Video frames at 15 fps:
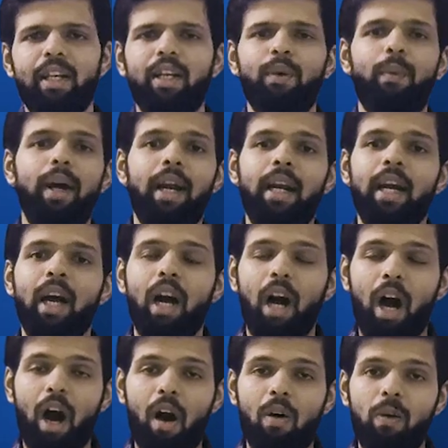required?
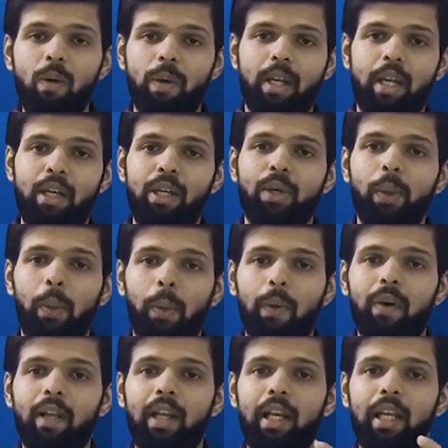How can you
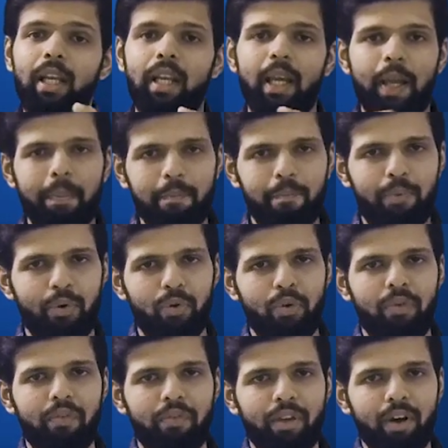really
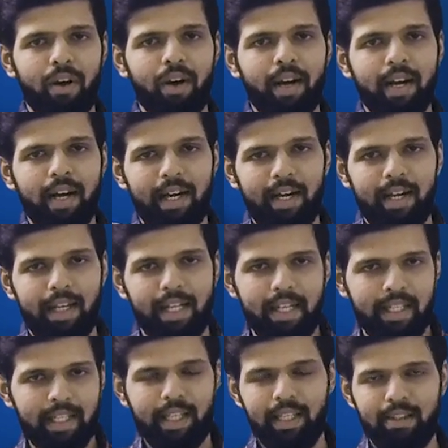improve your
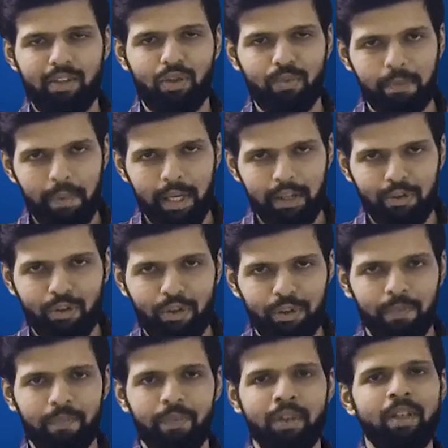content in speech?
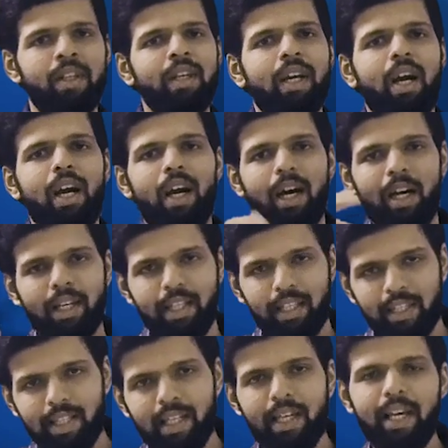
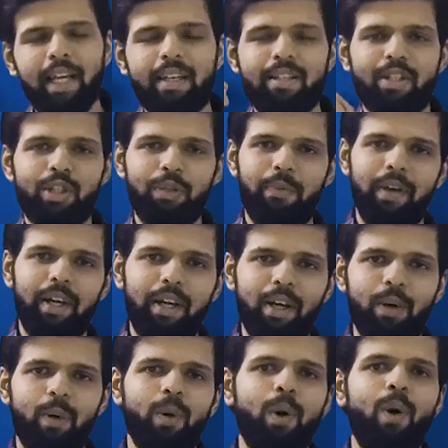The next
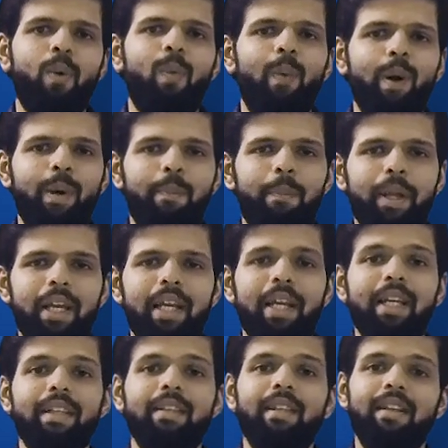video would be
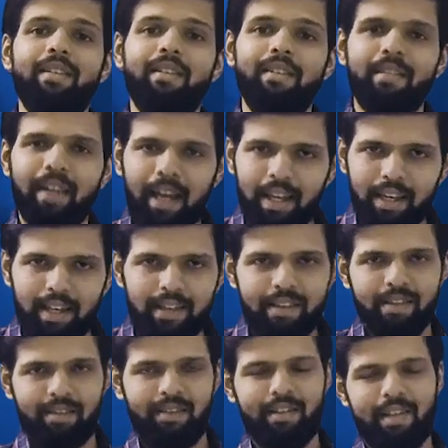the
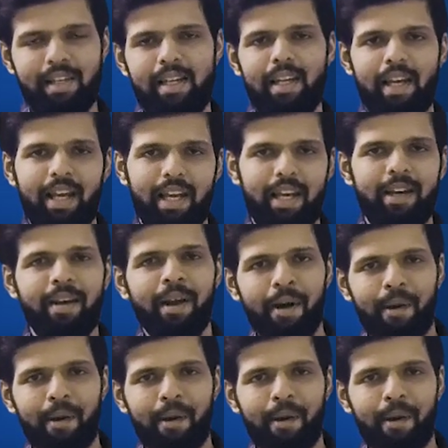second C in